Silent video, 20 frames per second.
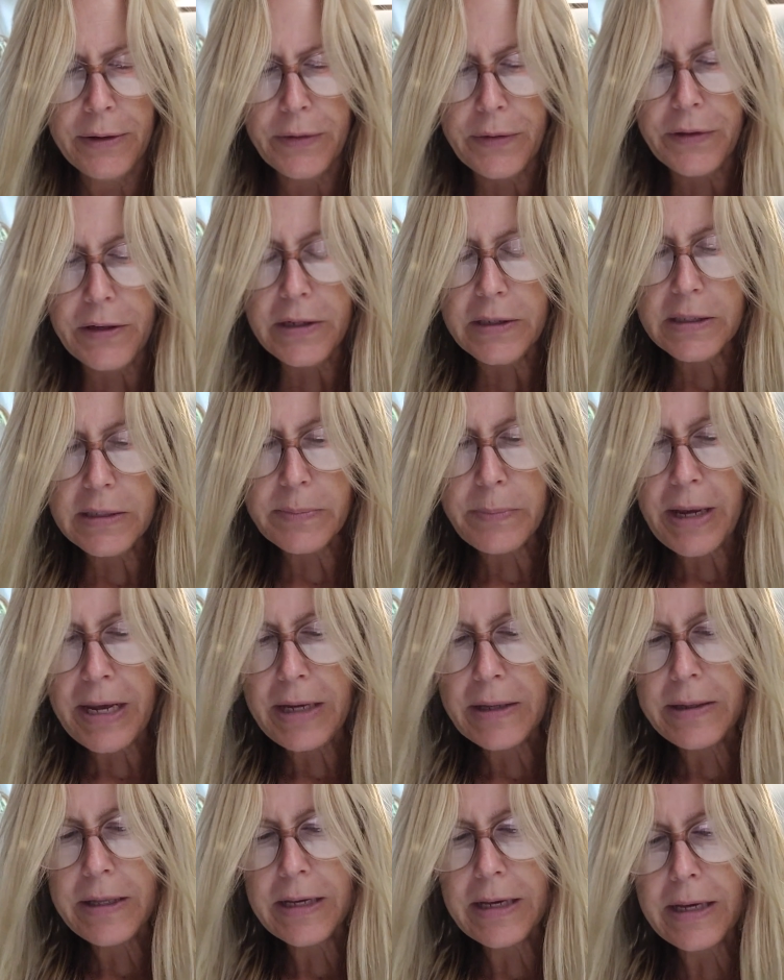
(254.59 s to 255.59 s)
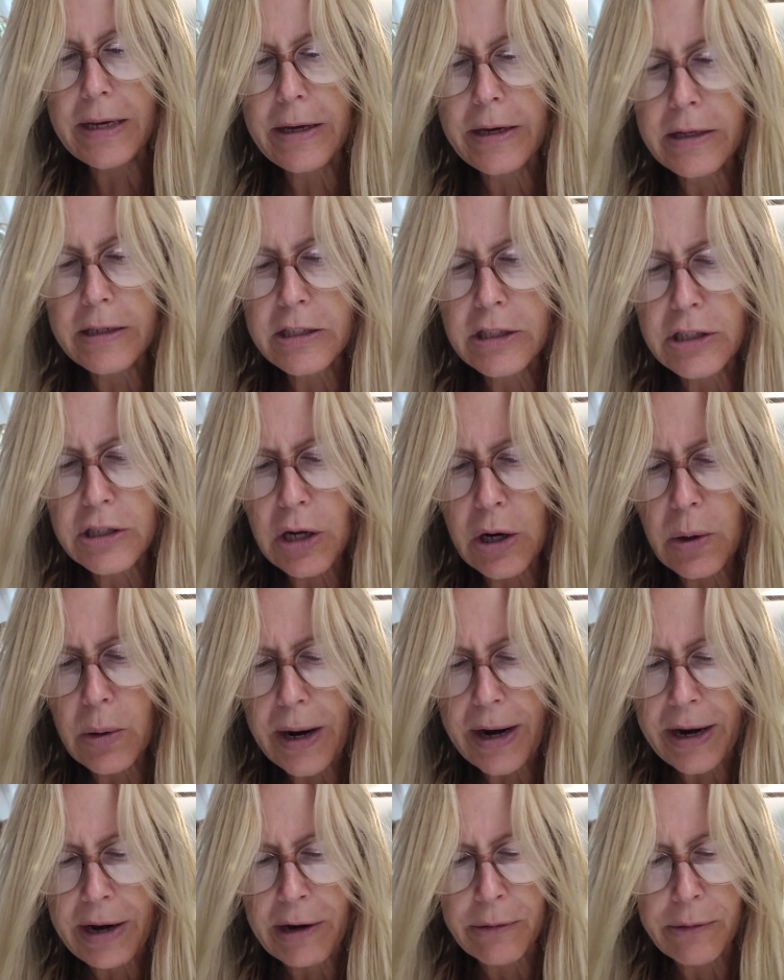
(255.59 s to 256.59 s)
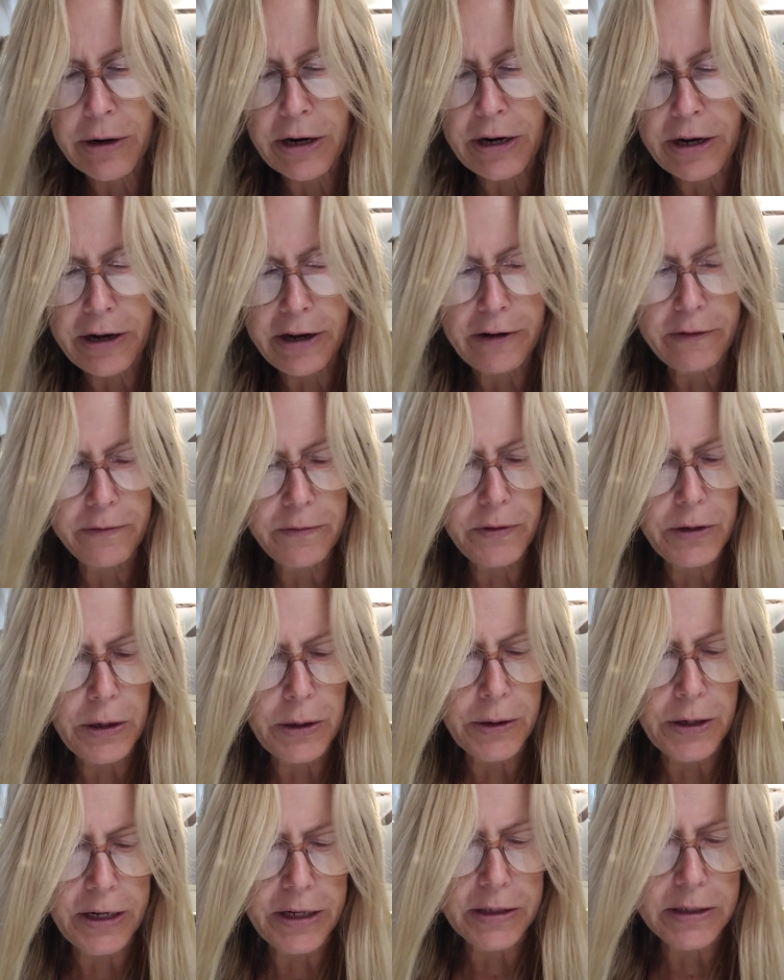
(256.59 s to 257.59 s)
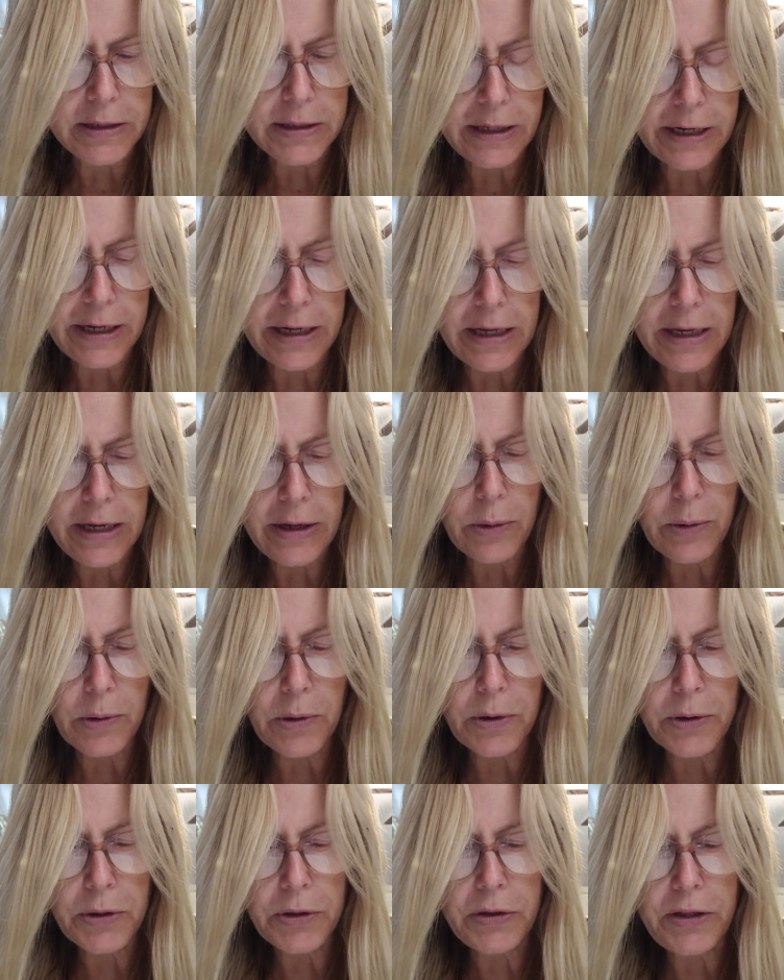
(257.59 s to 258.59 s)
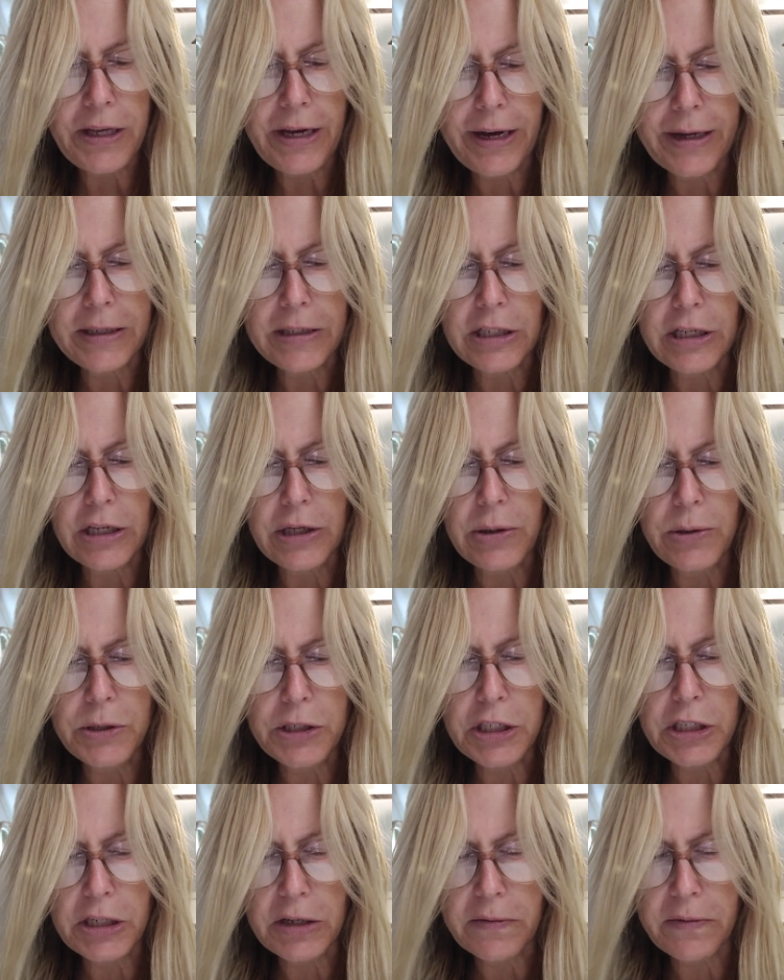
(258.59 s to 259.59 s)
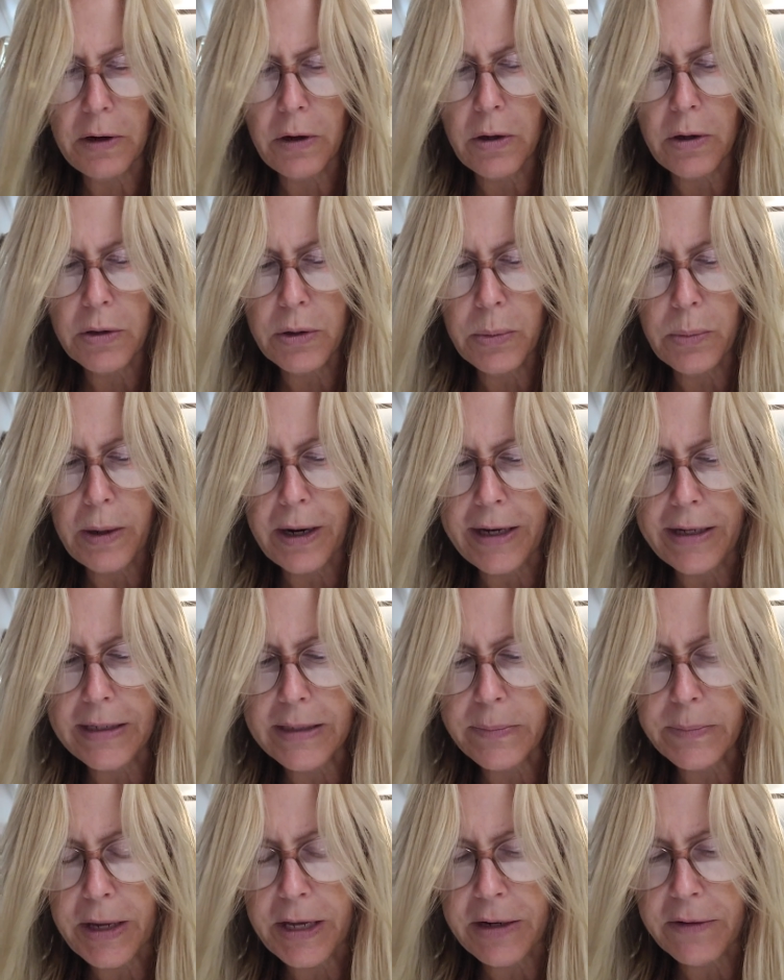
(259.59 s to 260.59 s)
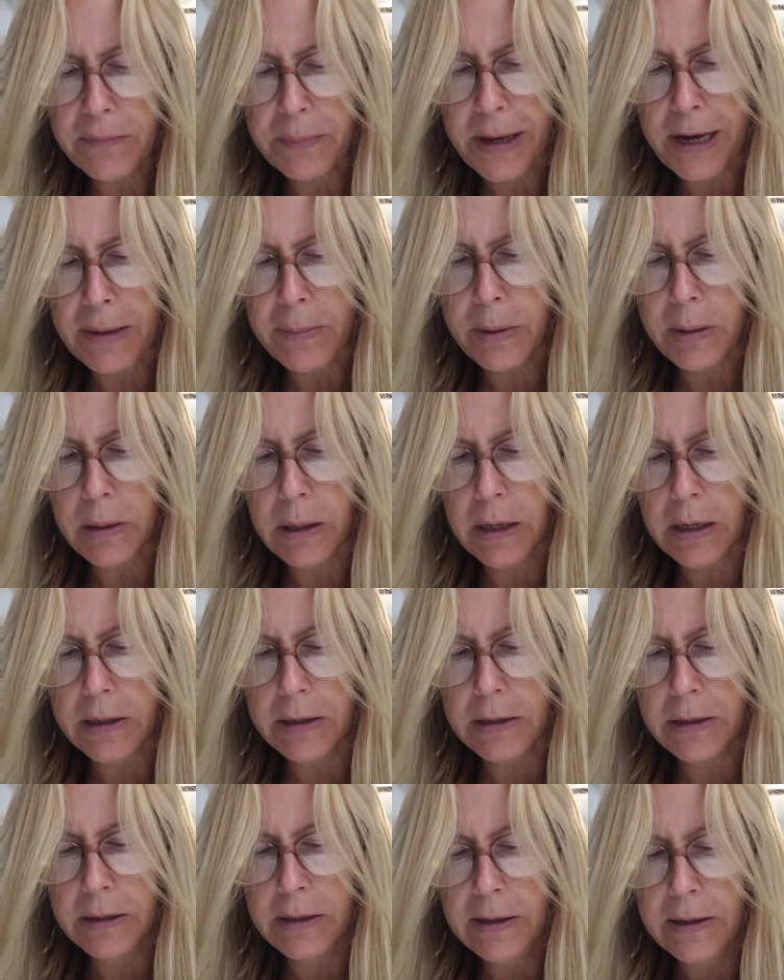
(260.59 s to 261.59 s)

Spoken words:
This made the king so angry and furious that he ordered the execution of all the wise men of Babylon.